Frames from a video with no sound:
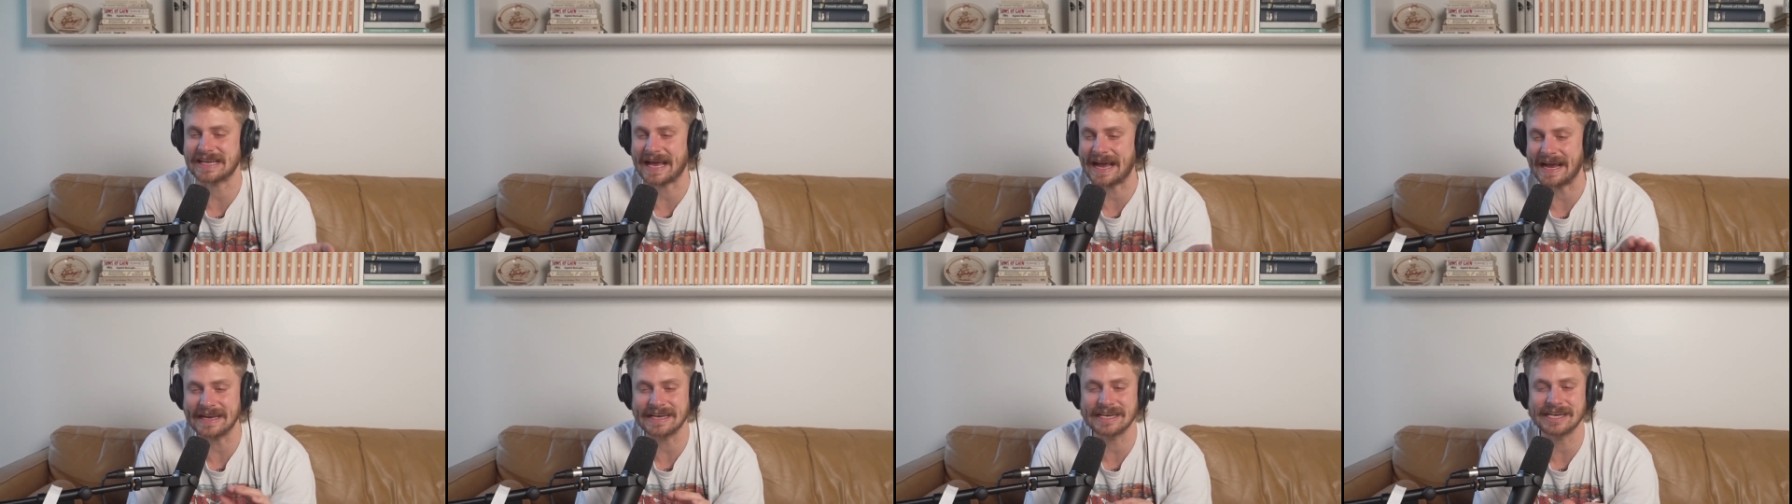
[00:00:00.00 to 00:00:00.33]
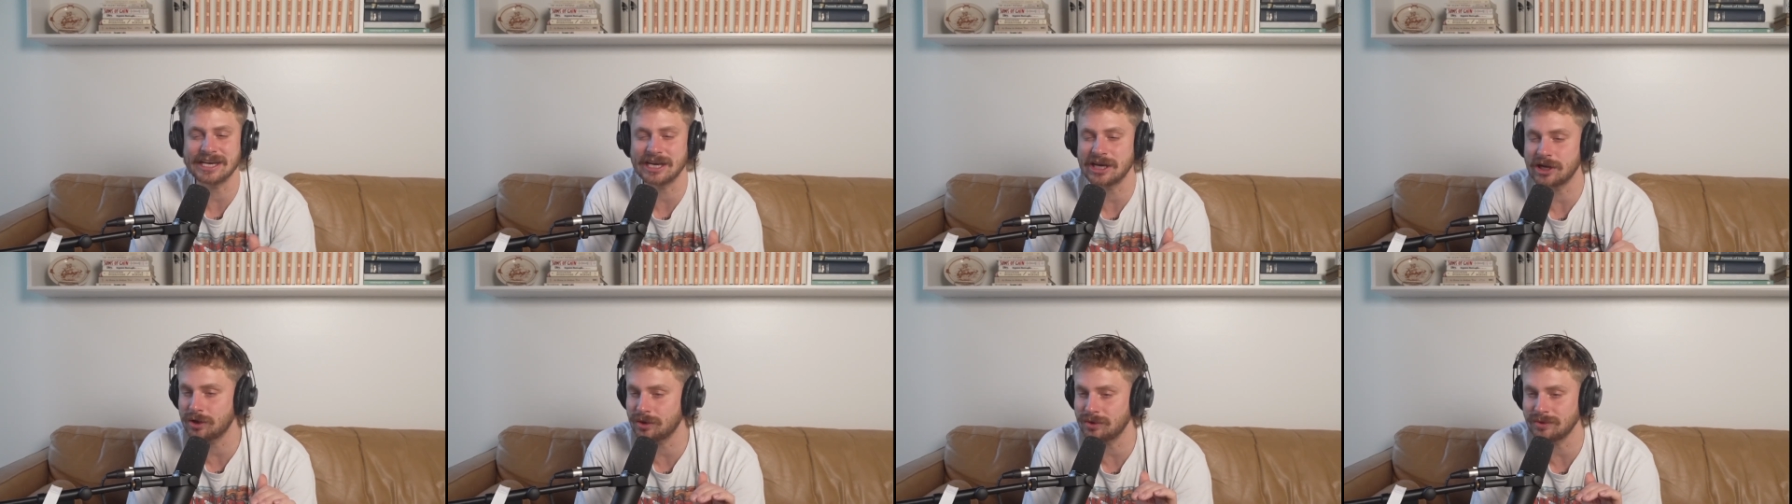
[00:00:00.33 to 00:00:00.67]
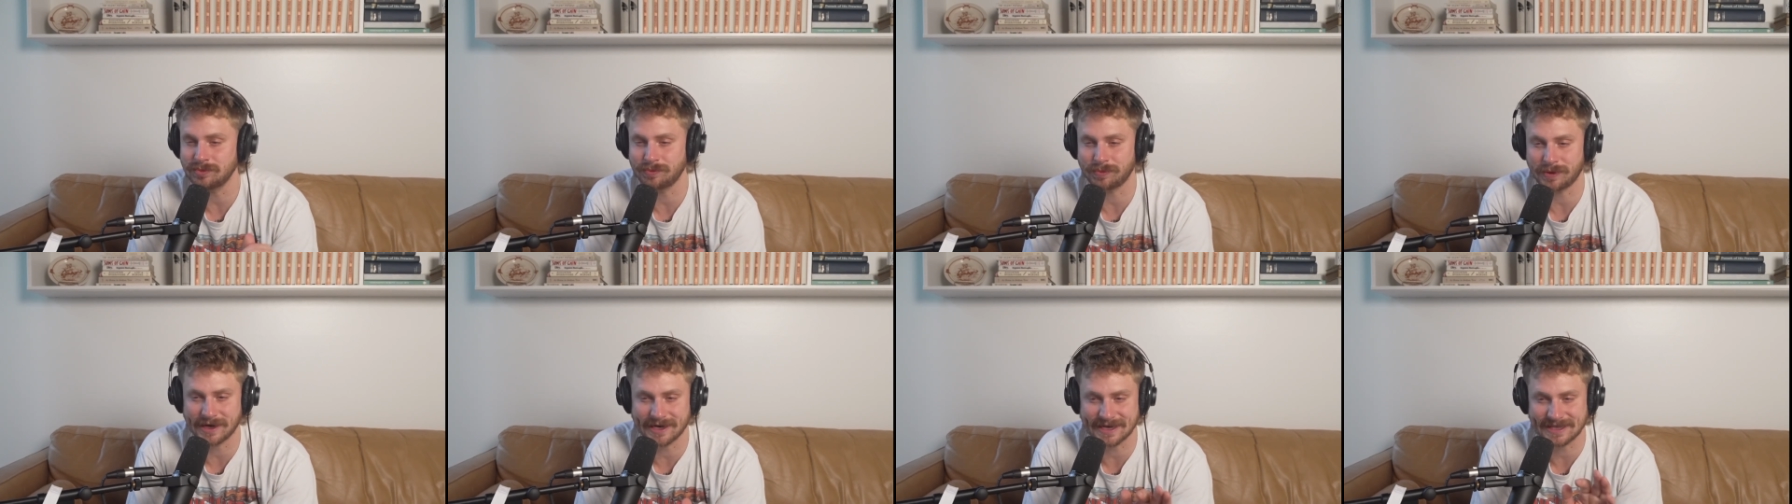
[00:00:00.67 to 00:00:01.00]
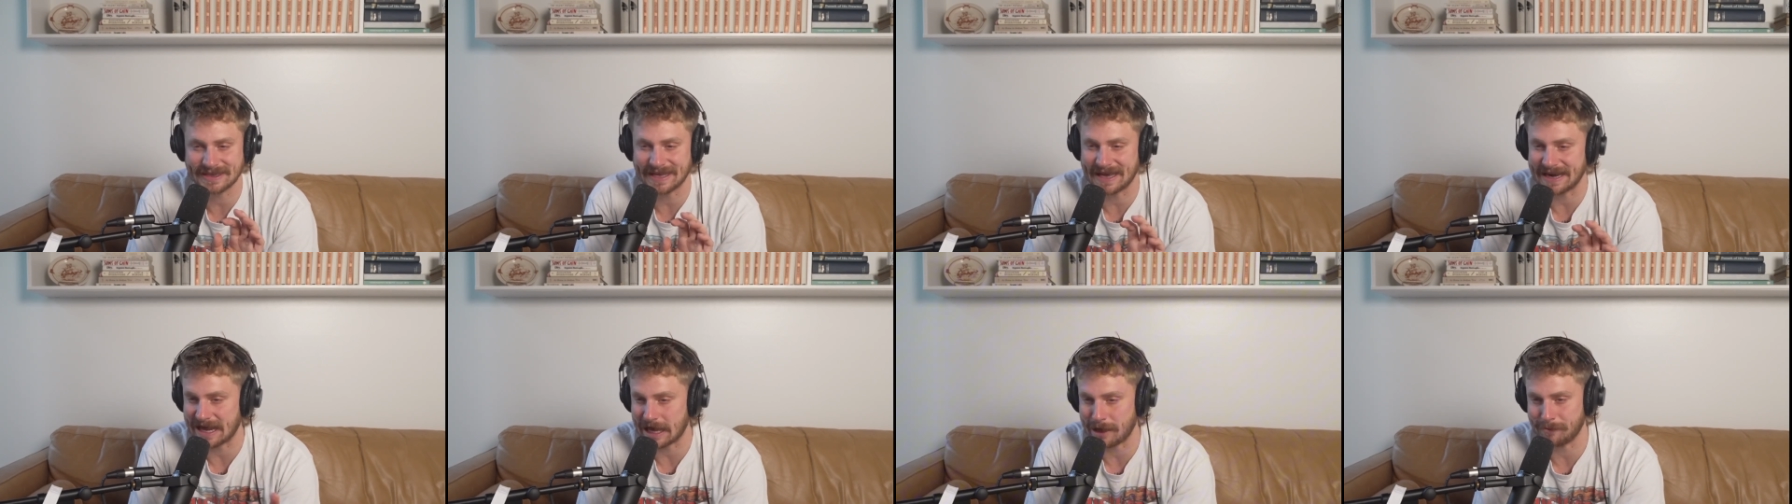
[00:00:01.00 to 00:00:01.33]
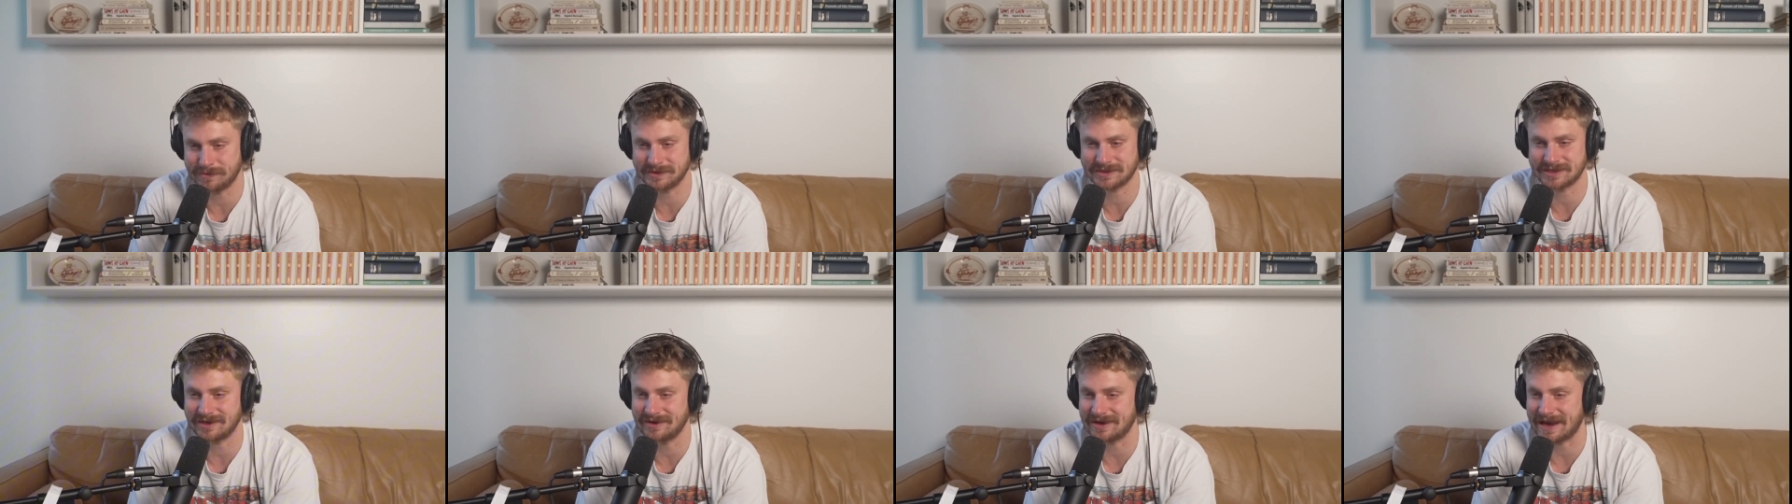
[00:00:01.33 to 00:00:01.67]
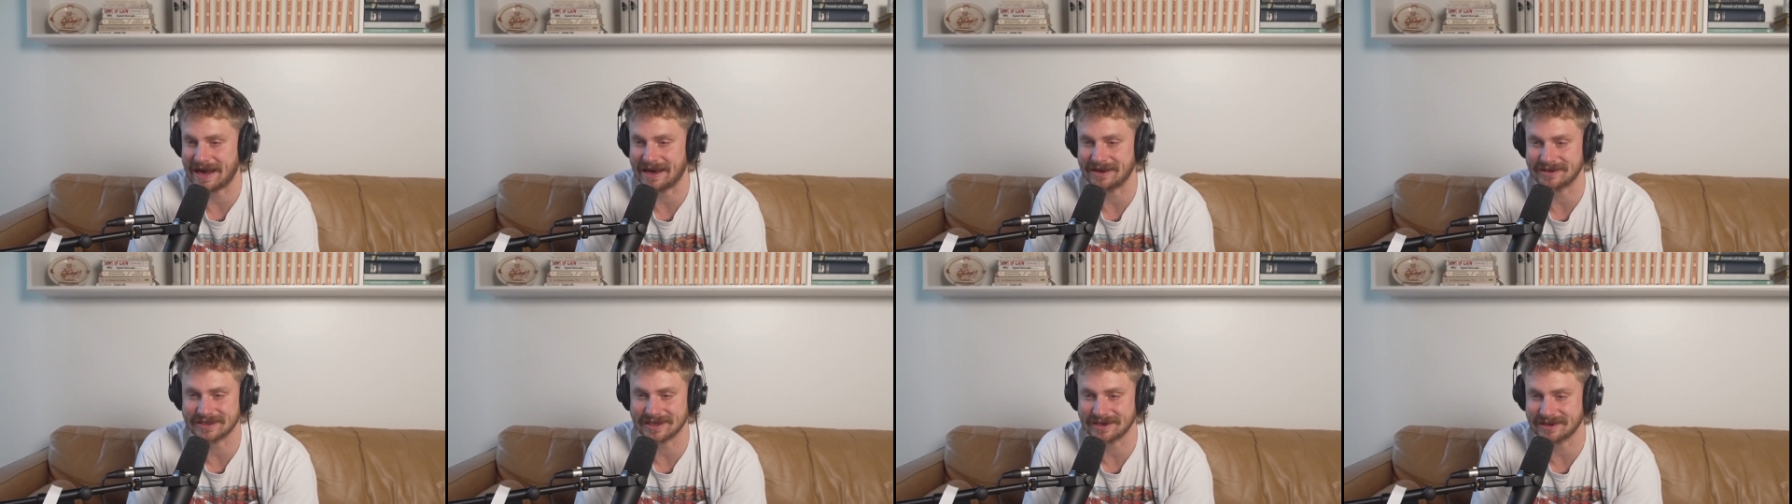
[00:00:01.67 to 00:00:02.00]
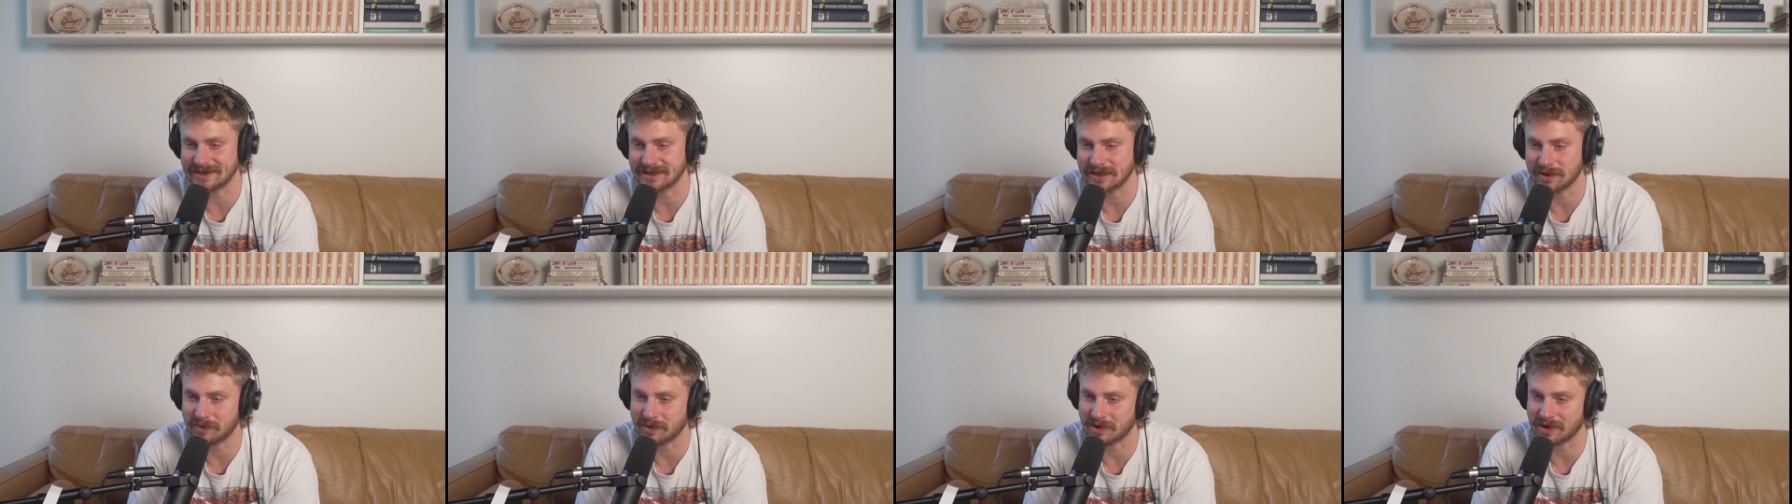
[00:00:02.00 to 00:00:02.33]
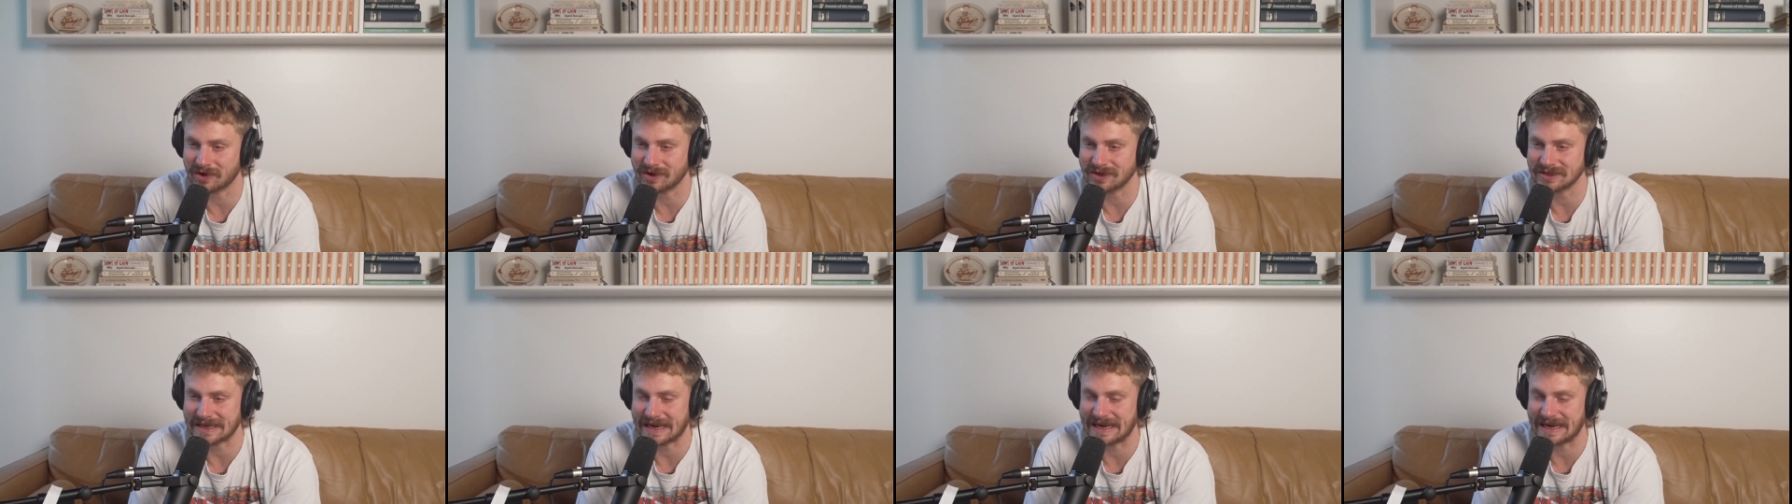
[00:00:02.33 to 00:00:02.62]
I knew putting that episode out there in the world,